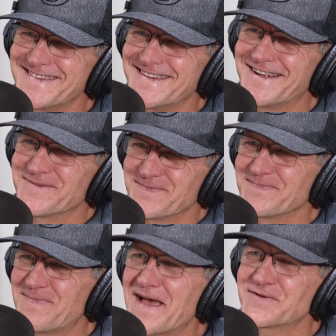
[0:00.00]
You know,
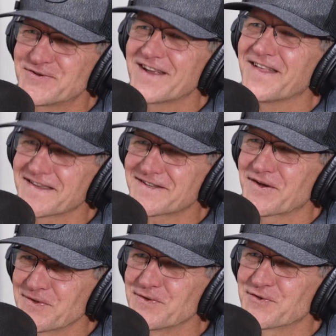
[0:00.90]
Pastor Jay likes to
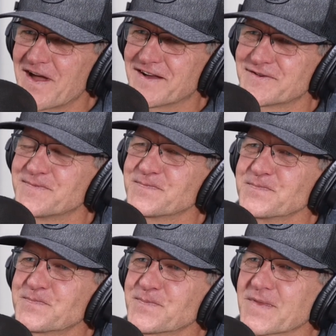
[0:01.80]
talk a little trash.
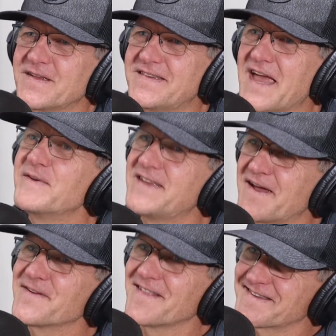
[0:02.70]
Davey
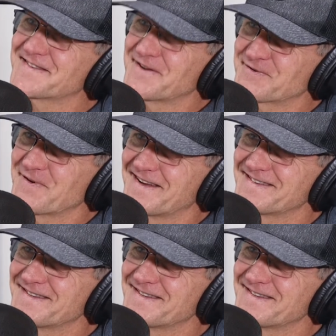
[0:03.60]
definitely likes to talk trash.